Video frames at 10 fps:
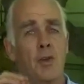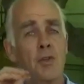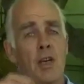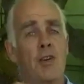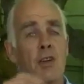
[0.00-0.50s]

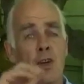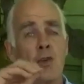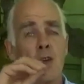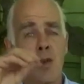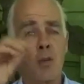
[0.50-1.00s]
Because nature
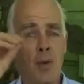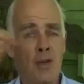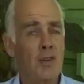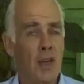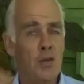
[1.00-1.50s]
knows
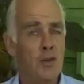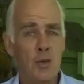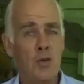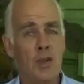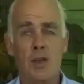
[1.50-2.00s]
best how to
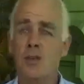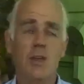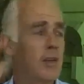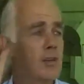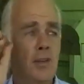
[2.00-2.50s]
do
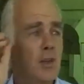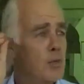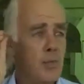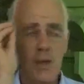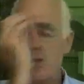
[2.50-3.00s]
things, and has
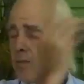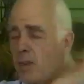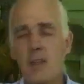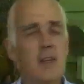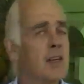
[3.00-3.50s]
known best
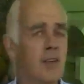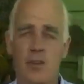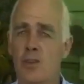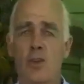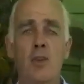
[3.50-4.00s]
for
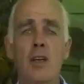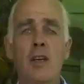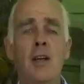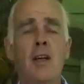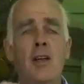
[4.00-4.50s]
years. It's
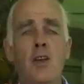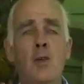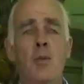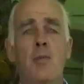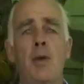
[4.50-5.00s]
only
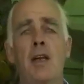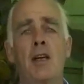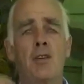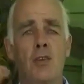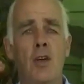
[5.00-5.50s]
human
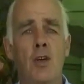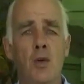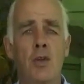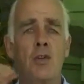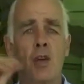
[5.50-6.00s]
beings
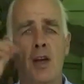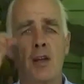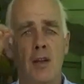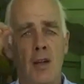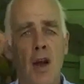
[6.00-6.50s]
who
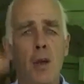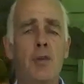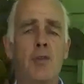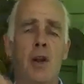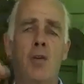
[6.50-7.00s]
decide
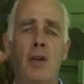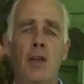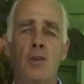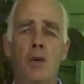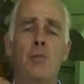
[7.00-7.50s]

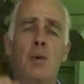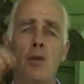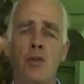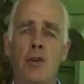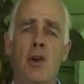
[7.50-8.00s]
arbitrarily to
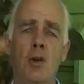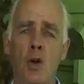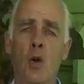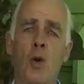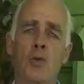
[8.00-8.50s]
impose their
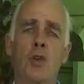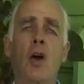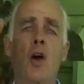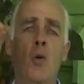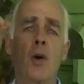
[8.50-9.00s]
own laws,
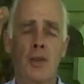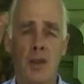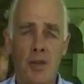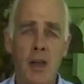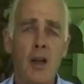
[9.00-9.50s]
or what
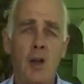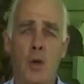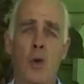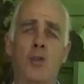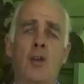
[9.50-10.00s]
they think are
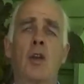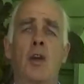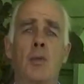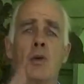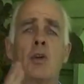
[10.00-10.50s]
laws,
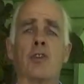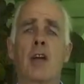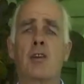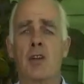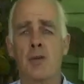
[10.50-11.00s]
which
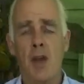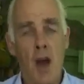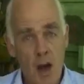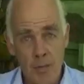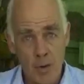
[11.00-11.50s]
are actually only
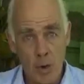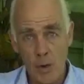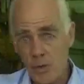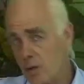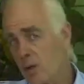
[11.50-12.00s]
half
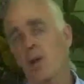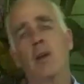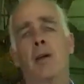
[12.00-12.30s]
laws.